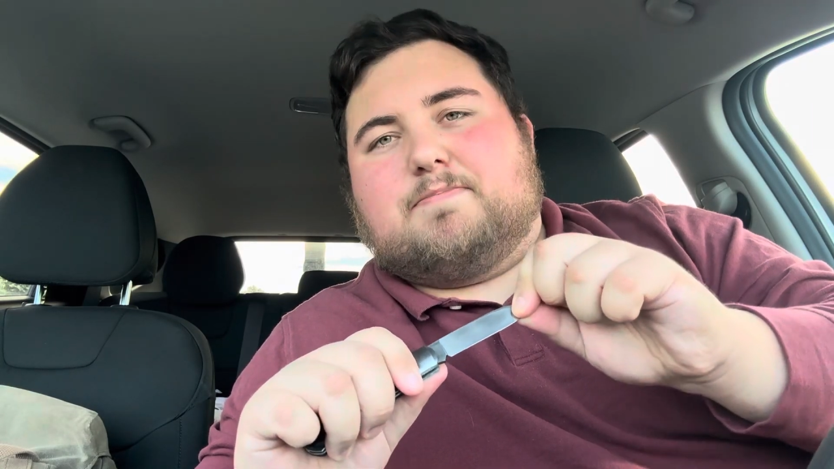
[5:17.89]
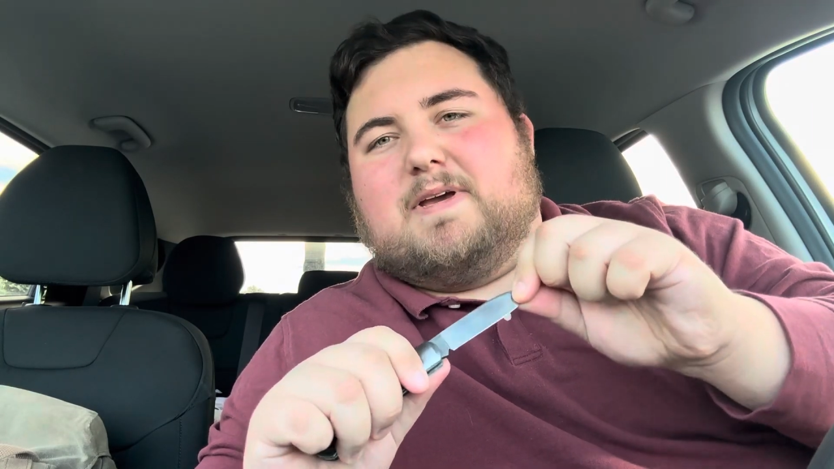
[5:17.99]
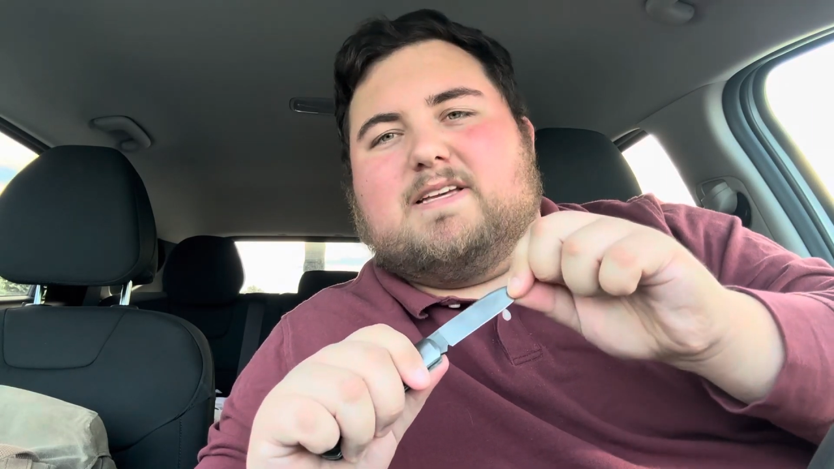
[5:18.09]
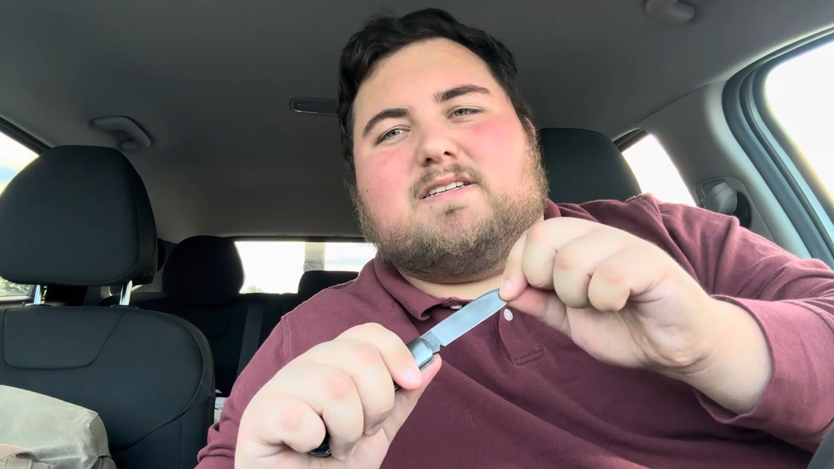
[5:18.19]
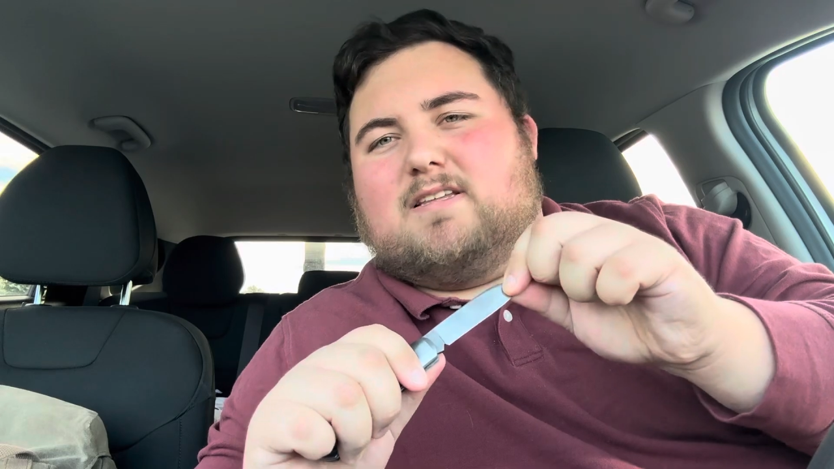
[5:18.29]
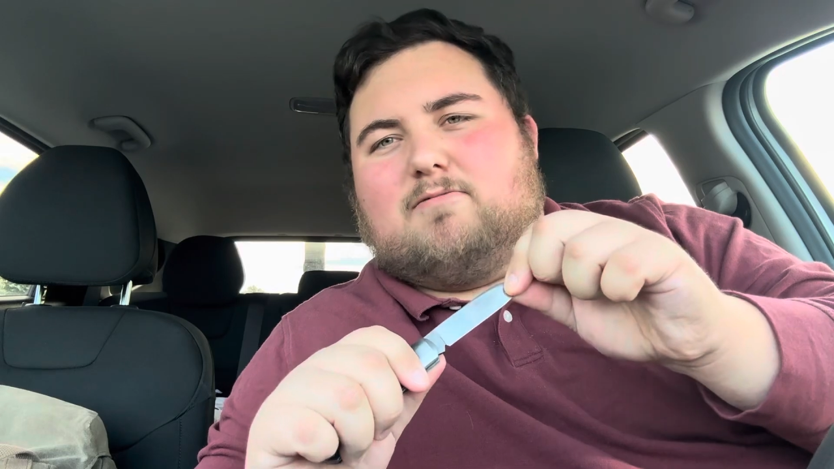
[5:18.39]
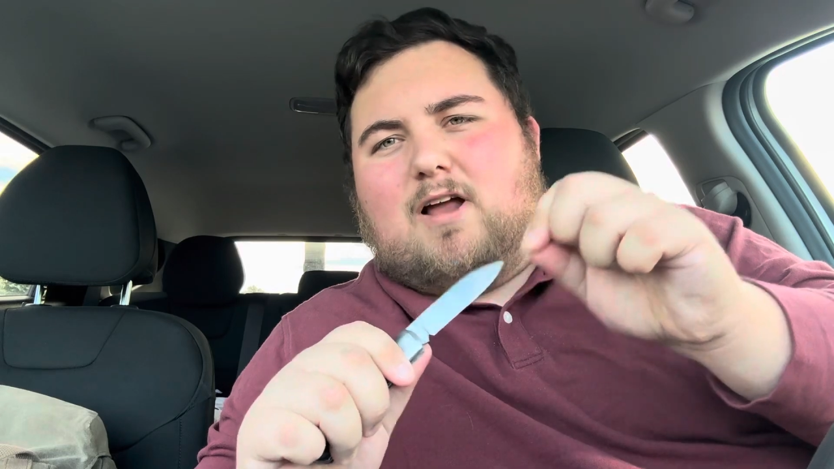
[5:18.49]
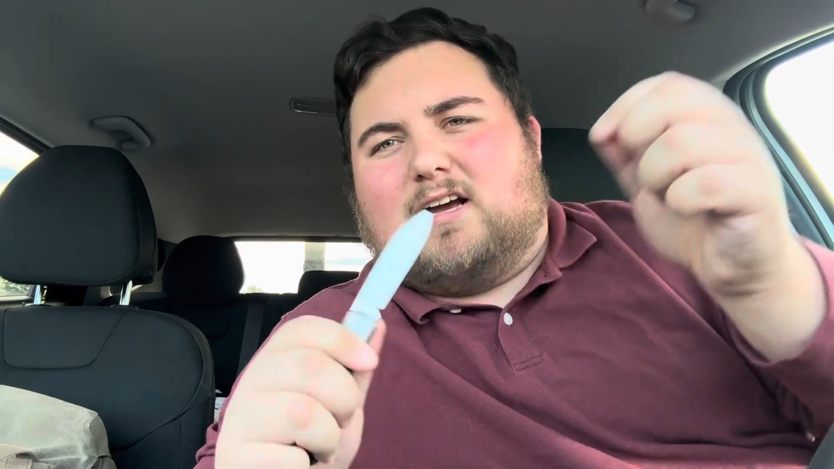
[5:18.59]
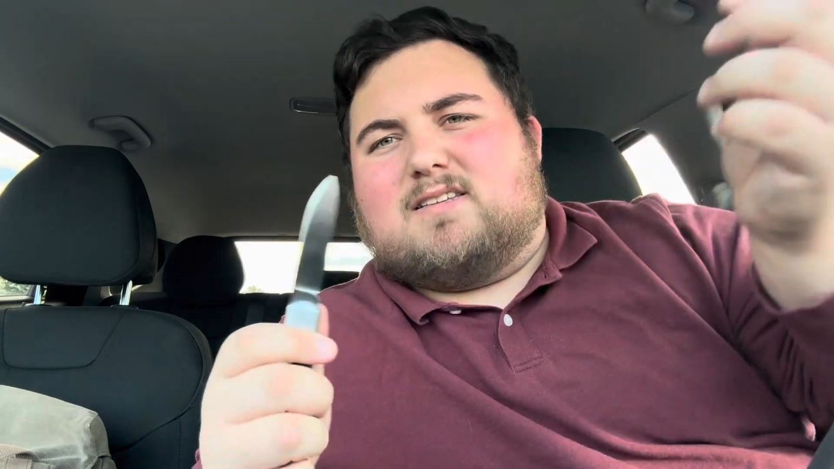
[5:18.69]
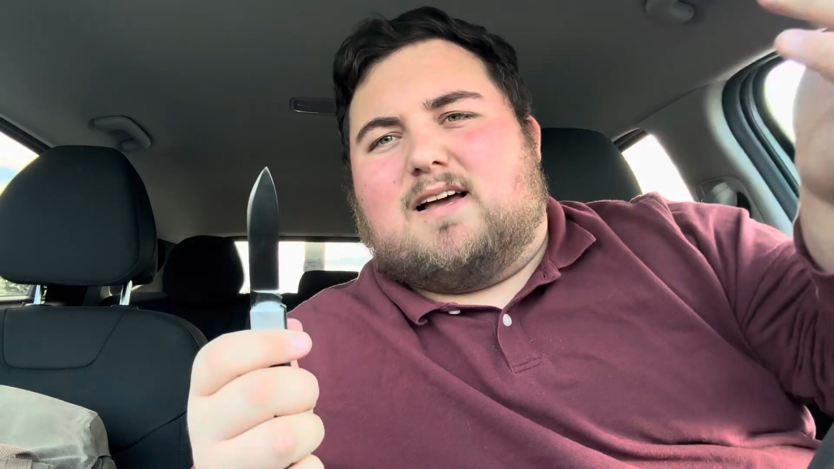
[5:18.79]
basically
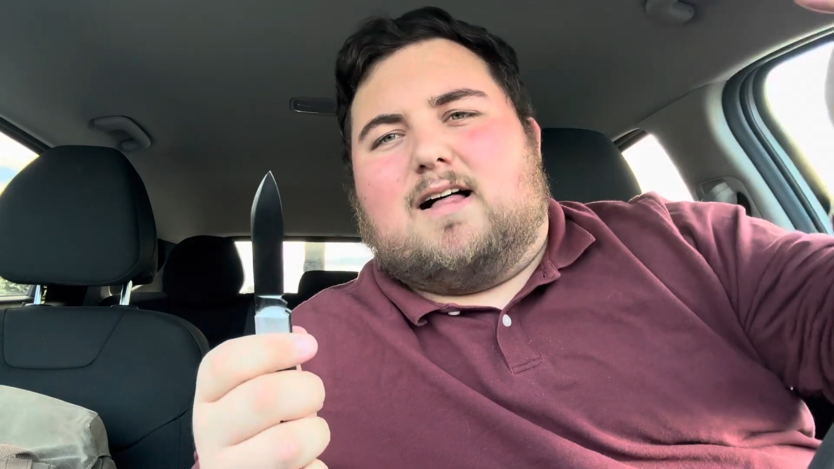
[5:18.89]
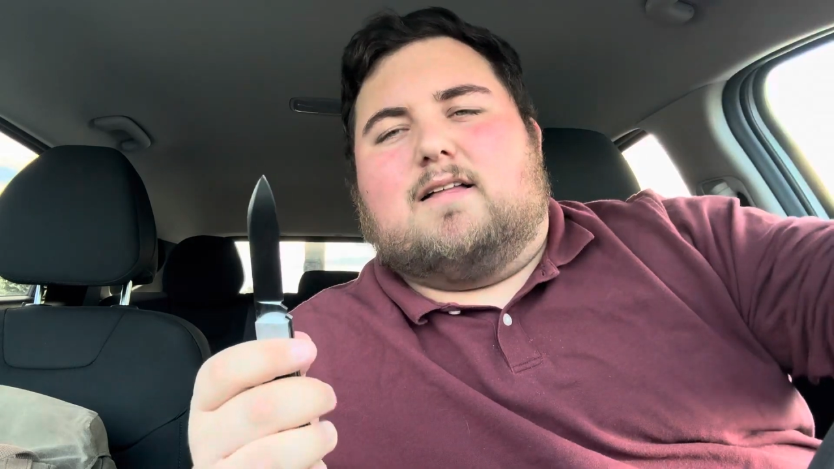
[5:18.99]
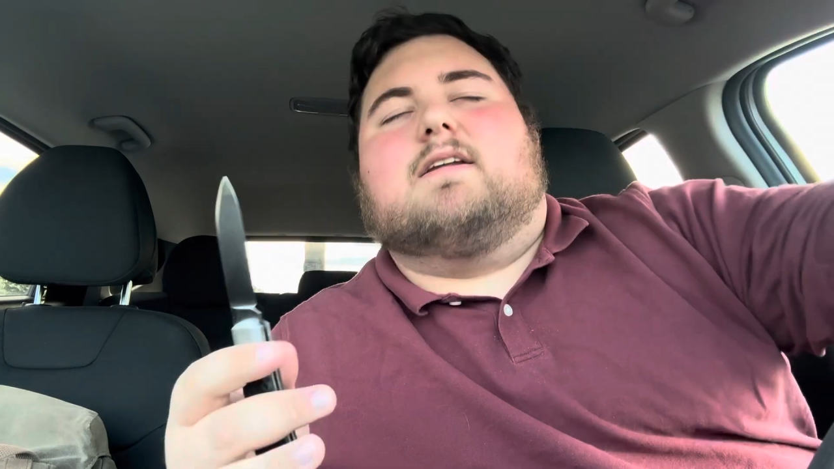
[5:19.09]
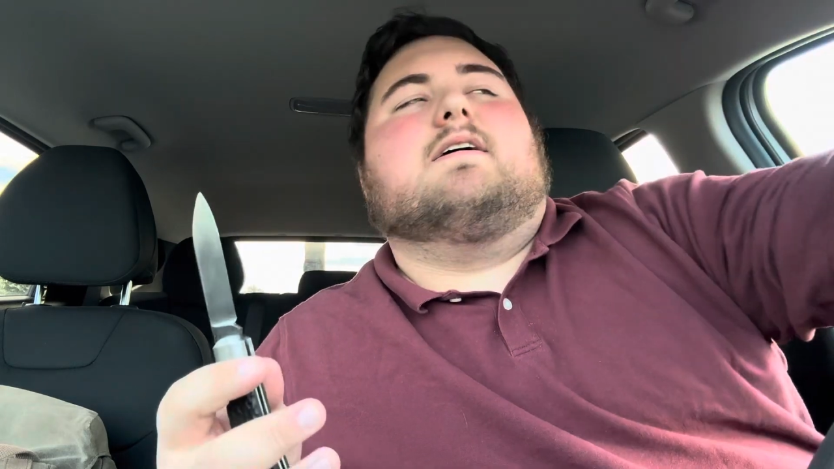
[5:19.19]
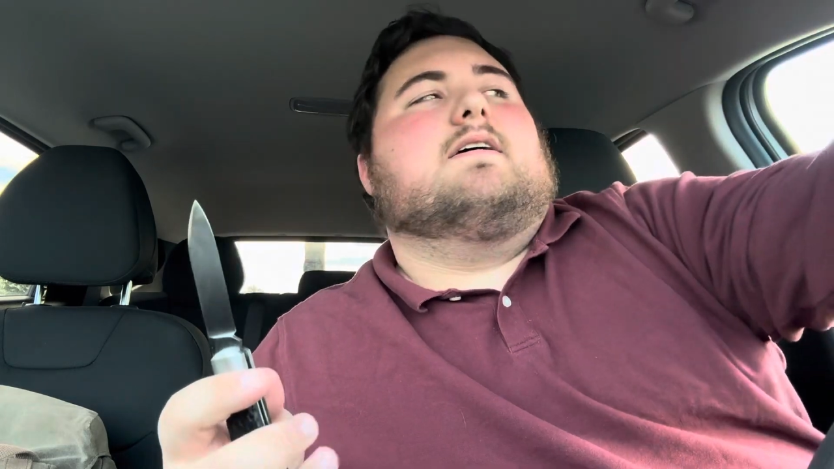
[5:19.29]
rock solid.